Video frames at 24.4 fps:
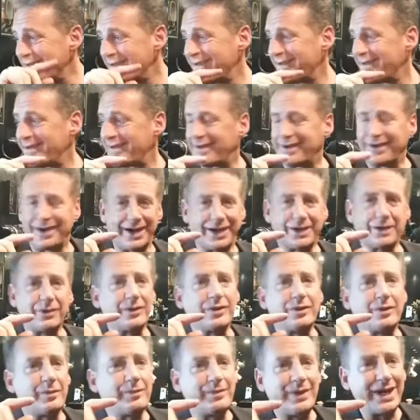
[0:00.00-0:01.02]
I don't hold
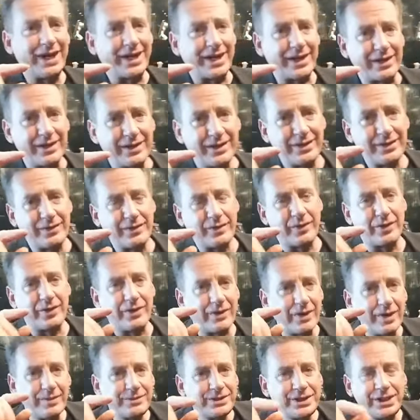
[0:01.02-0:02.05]
back whether I'm
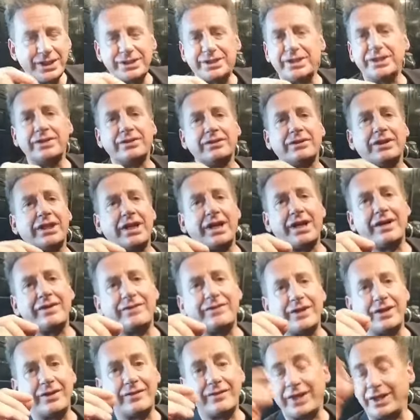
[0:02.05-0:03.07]
teaching you live at an
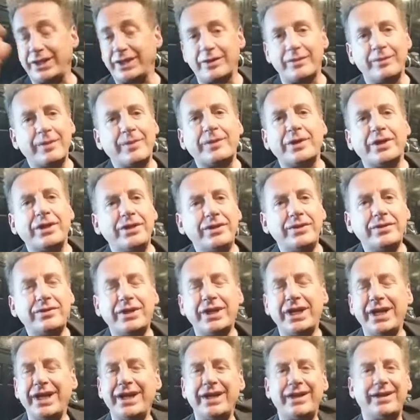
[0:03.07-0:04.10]
event. Now remember, you
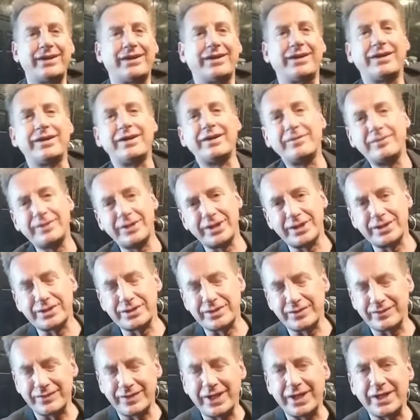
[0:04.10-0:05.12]
can't come to this
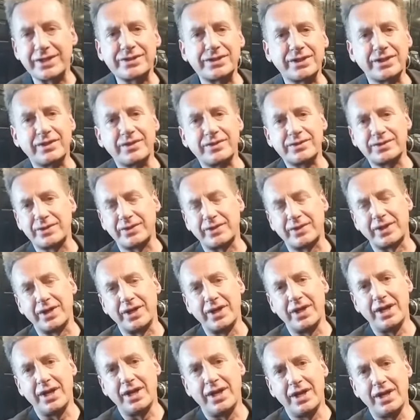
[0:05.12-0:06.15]
event, it's closed door.
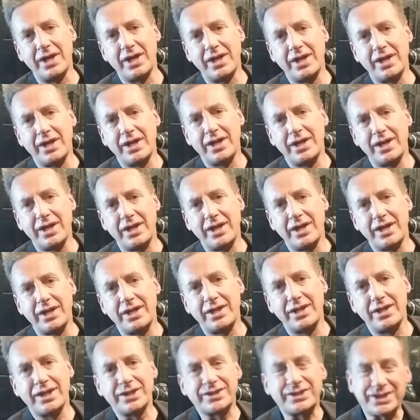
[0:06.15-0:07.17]

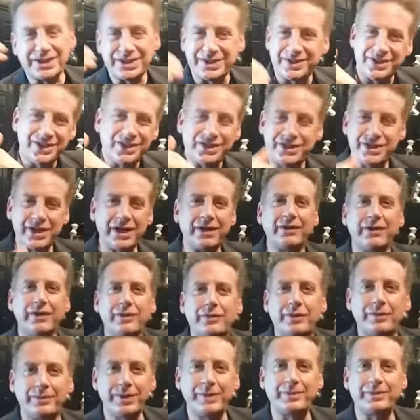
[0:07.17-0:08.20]
This is generally when
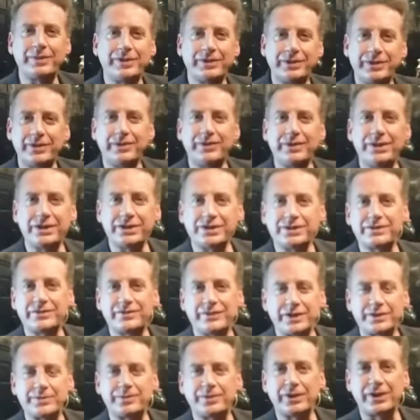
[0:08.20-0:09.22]
people are doing these
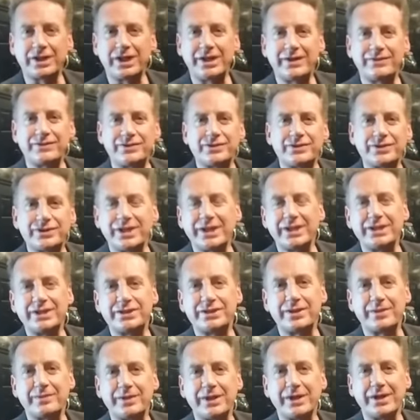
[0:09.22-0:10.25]
Facebook Lives, they're selling something.
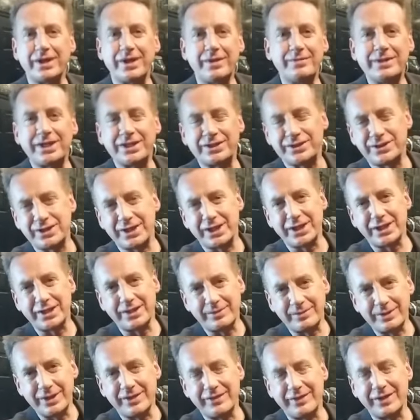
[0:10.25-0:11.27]
I'm not selling, I'm
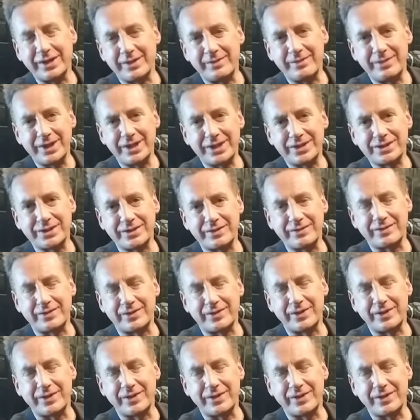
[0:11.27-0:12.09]
giving, I'm passing it forward.